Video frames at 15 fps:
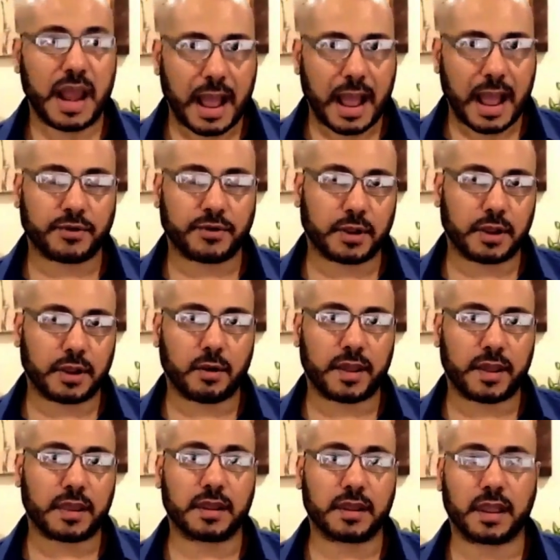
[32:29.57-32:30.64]
how to go
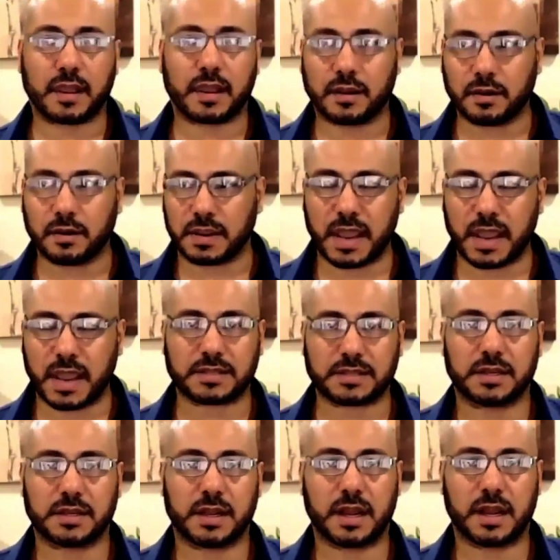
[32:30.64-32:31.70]
in and create
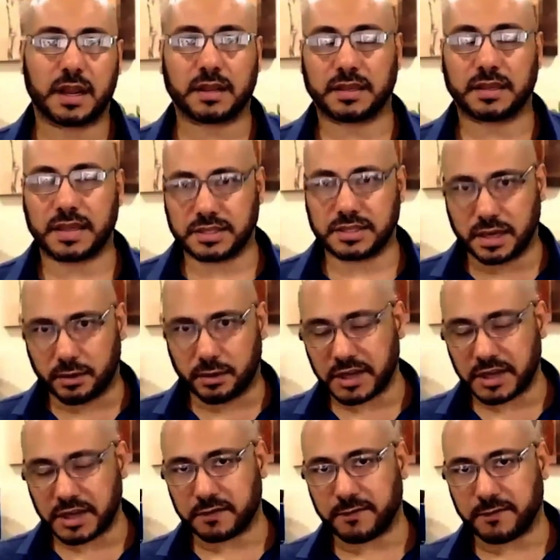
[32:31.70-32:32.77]
lead
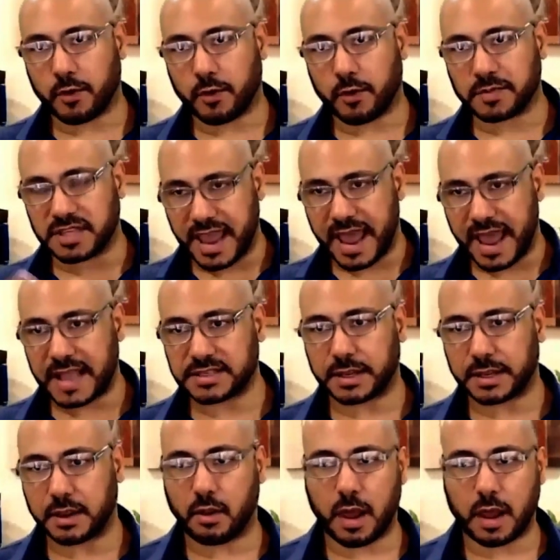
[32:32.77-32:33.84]
generation forms and the ads that
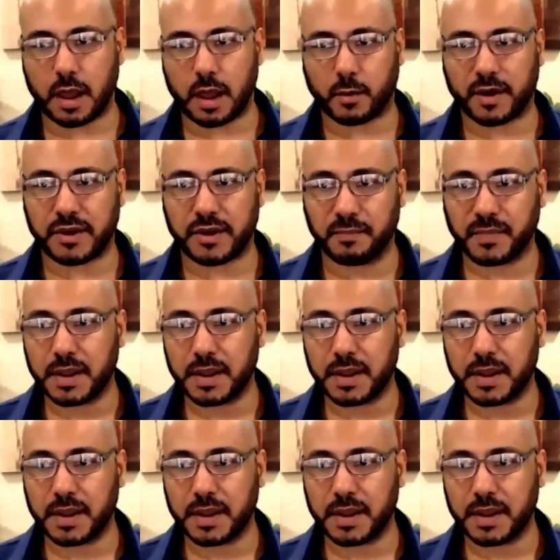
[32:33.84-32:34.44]
go along with them.